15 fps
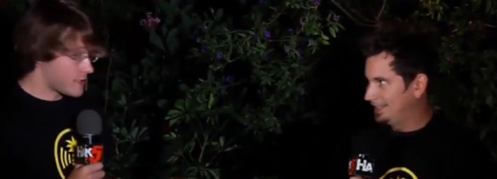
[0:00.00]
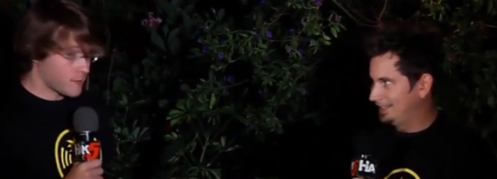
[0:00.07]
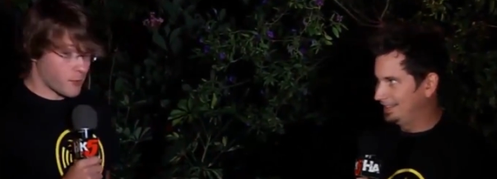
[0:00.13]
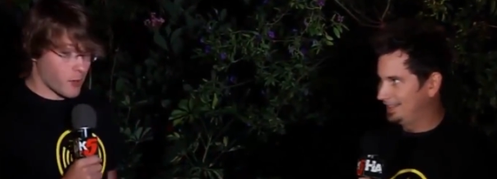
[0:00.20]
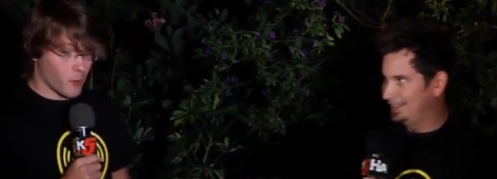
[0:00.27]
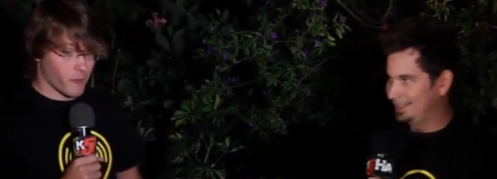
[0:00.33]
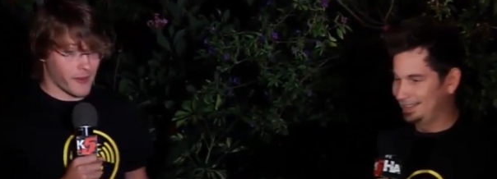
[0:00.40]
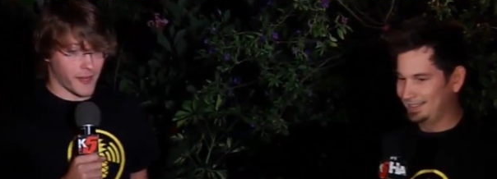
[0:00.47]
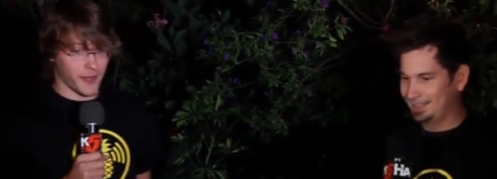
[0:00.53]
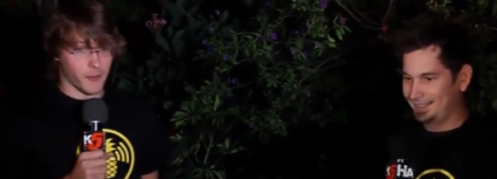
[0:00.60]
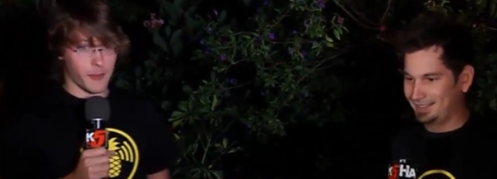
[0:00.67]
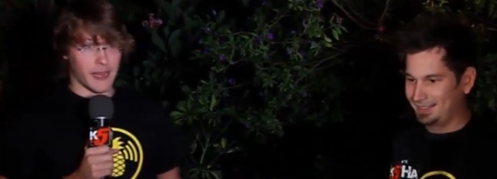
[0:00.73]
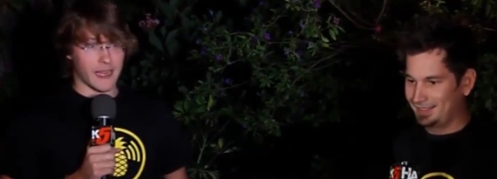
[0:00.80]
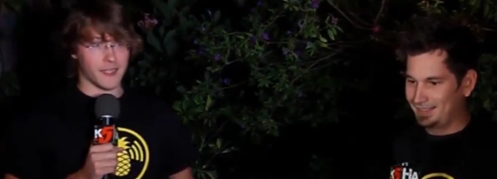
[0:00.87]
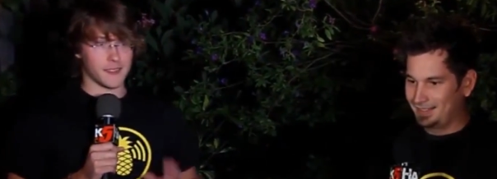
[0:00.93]
Speaker 1: is a problem we've had in the
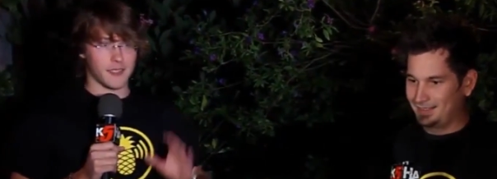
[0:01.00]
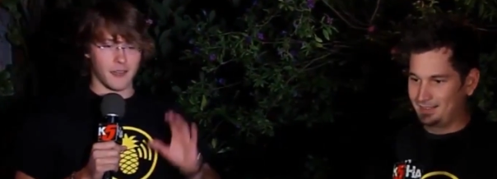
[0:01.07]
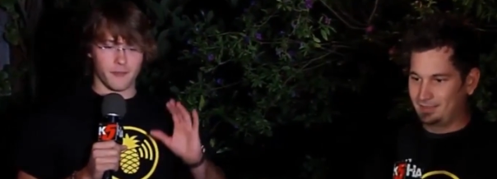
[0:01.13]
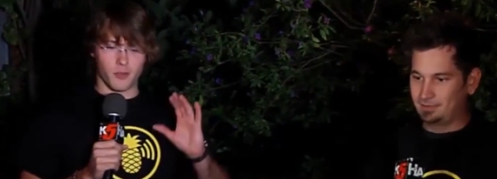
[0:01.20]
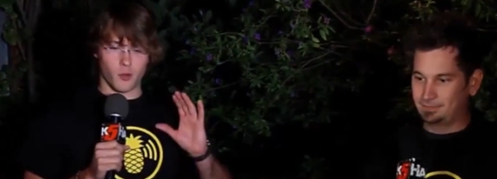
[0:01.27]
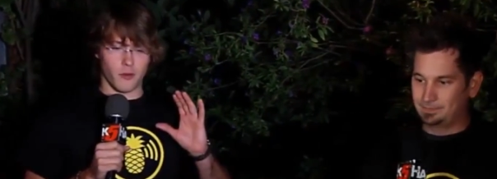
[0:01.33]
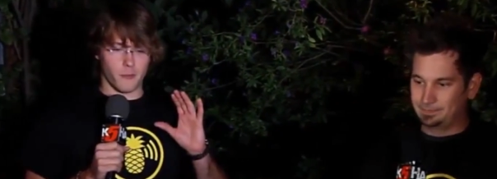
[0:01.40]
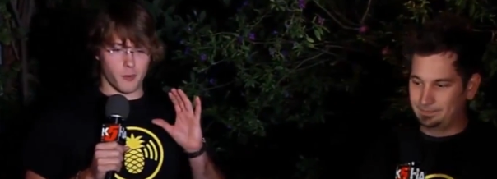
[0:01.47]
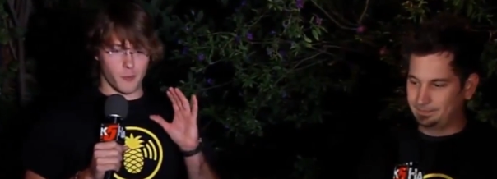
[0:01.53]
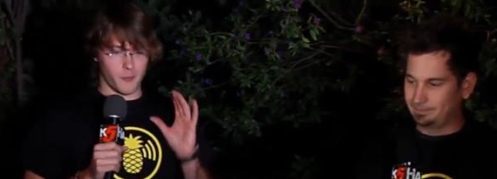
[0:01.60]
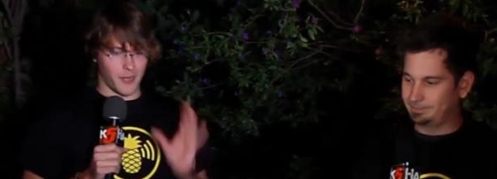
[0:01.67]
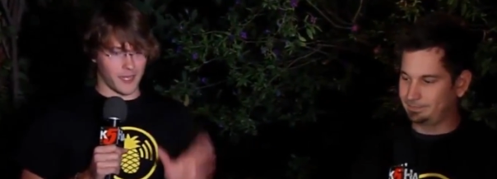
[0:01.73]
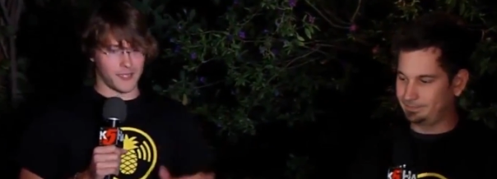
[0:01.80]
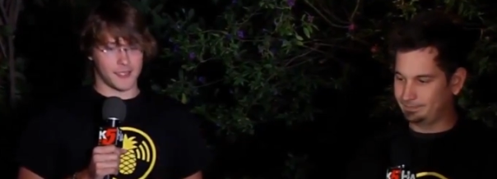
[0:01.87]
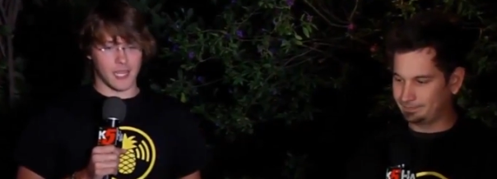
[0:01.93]
past. Even though we put
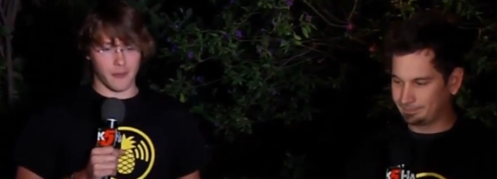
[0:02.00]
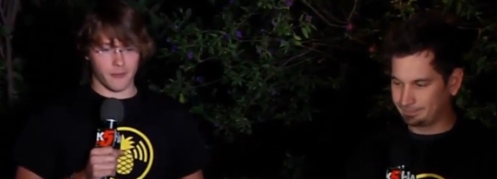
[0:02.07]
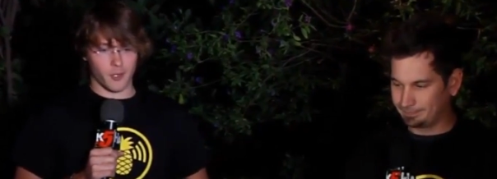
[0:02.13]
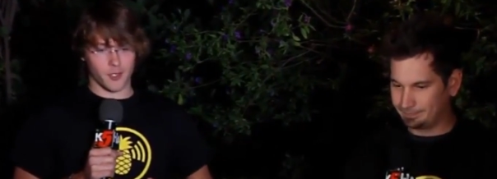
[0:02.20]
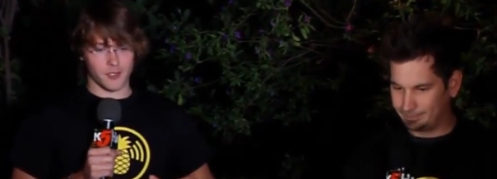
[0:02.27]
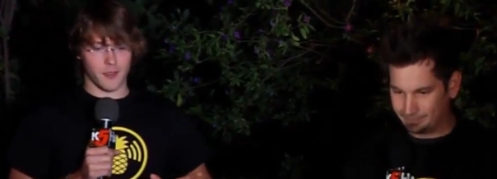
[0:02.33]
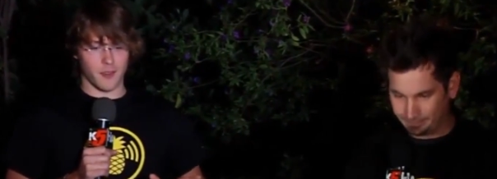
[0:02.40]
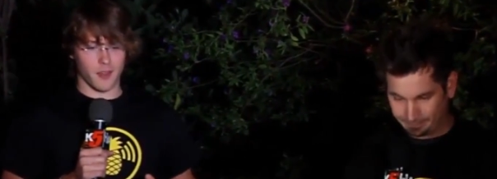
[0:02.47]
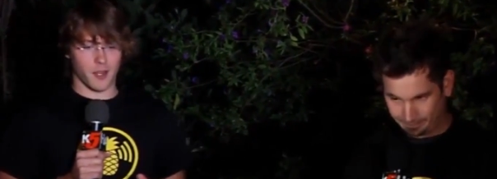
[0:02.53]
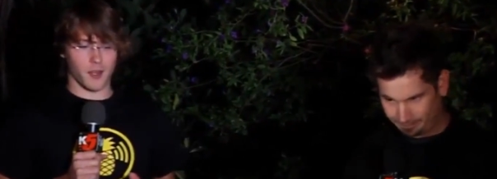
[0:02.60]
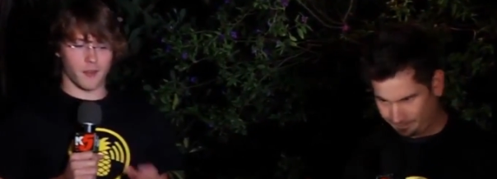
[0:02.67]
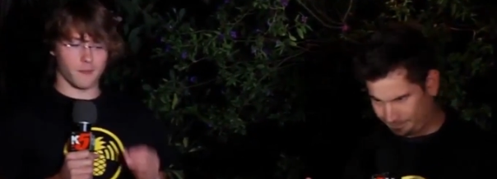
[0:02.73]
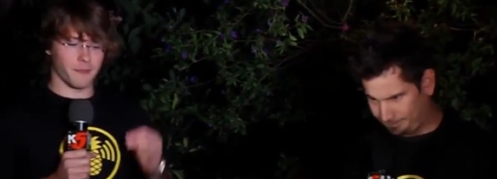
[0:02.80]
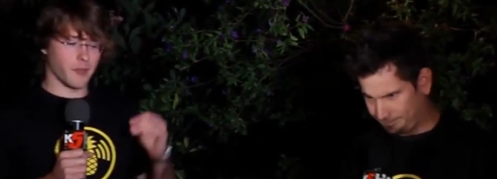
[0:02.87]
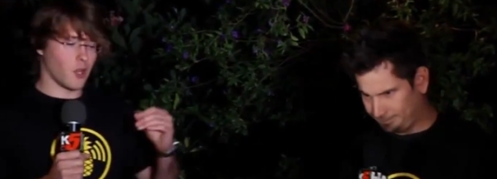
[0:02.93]
many safeguards in there,
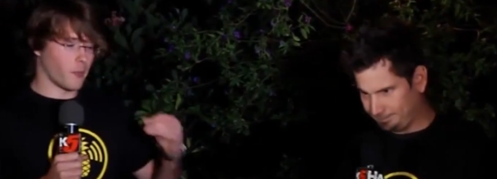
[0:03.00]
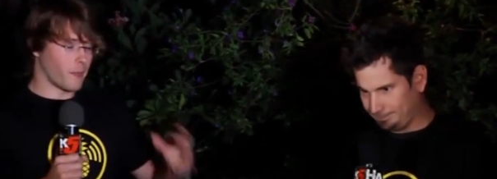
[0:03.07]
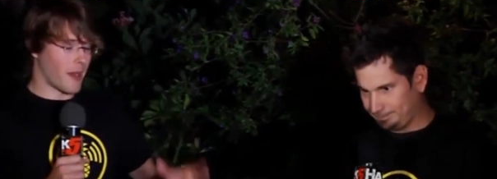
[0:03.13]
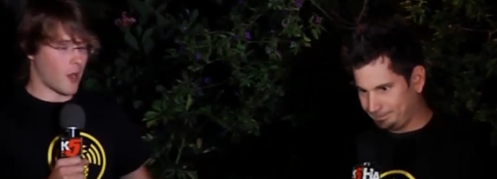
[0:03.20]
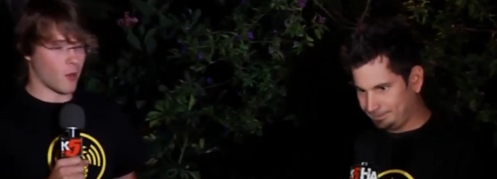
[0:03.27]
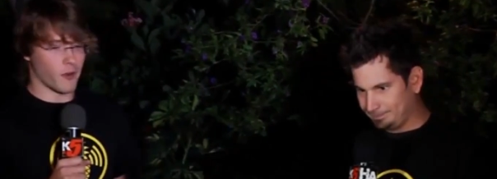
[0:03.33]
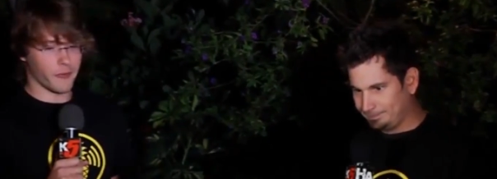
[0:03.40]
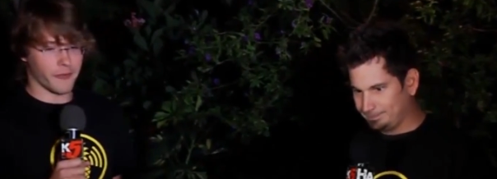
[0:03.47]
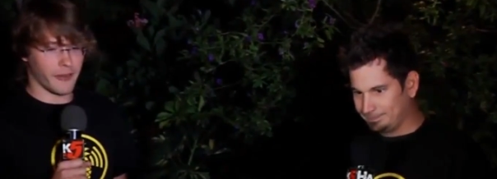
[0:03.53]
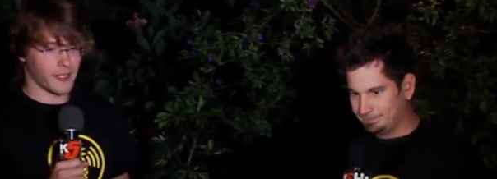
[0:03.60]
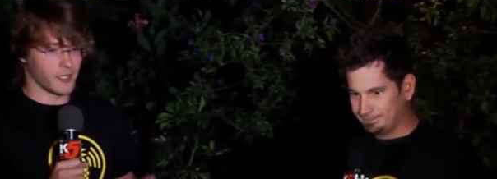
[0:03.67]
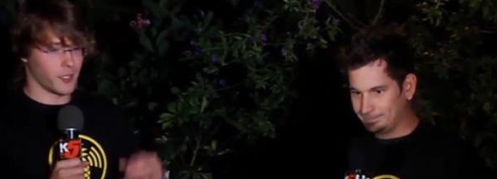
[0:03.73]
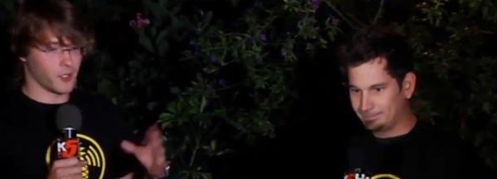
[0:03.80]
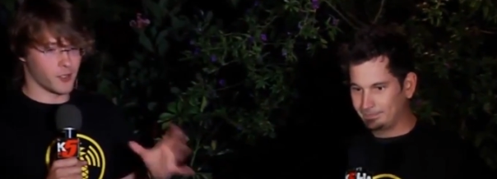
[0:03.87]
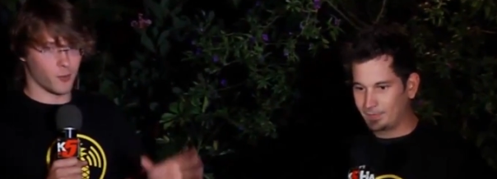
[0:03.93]
your power
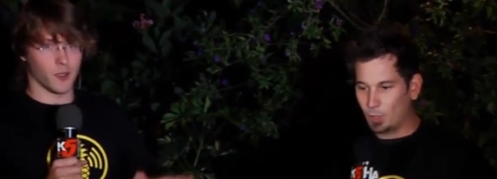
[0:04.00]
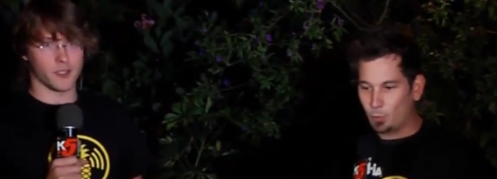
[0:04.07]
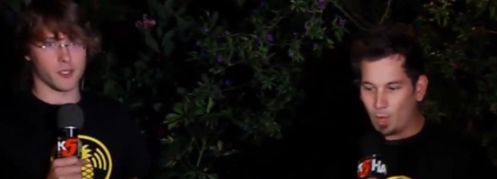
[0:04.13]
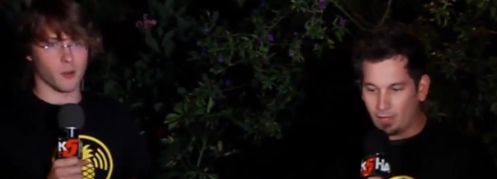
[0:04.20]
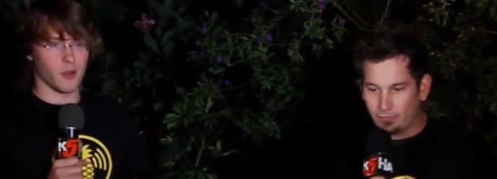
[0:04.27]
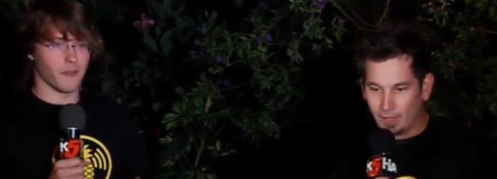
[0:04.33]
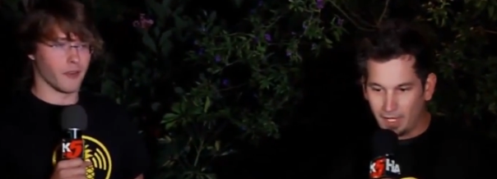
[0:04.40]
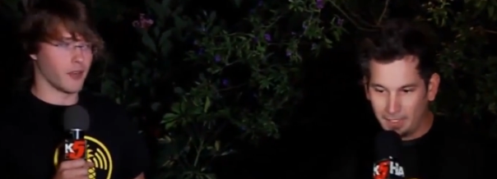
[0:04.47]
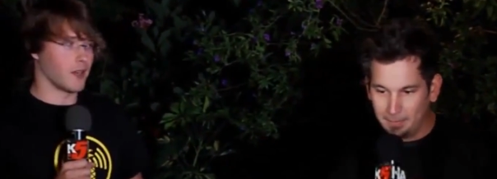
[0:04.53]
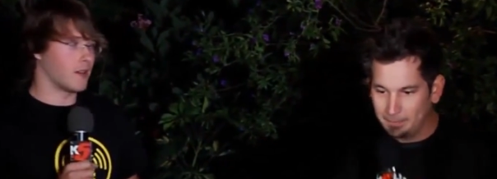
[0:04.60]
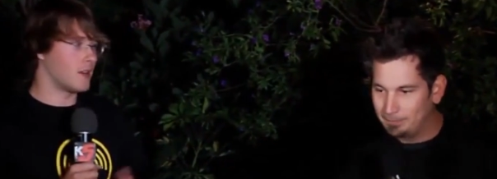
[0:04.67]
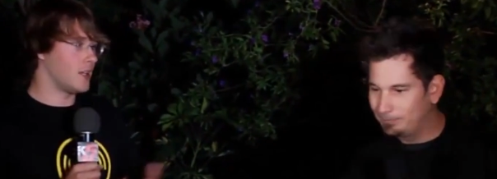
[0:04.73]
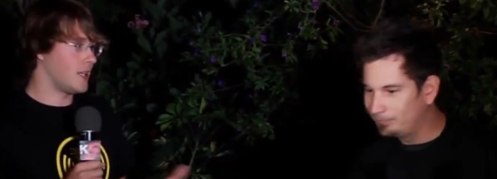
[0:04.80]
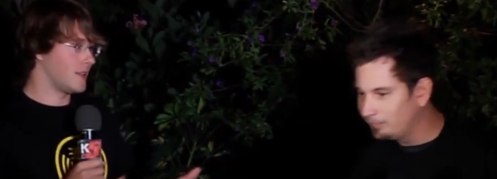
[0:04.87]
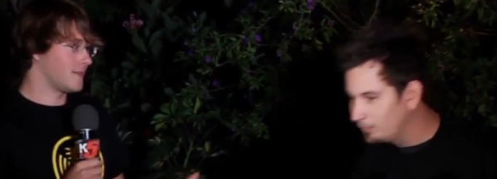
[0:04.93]
failures whatsoever.
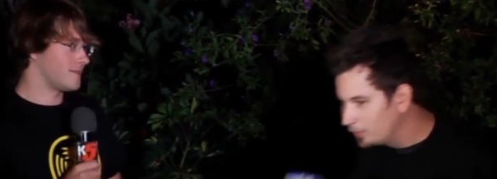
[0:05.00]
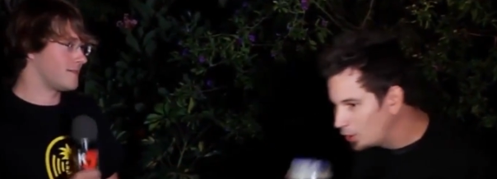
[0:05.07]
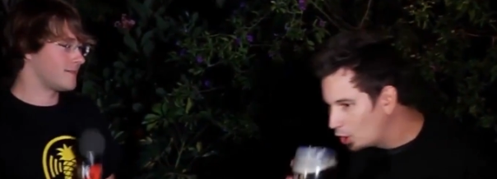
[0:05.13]
Wi-Fi.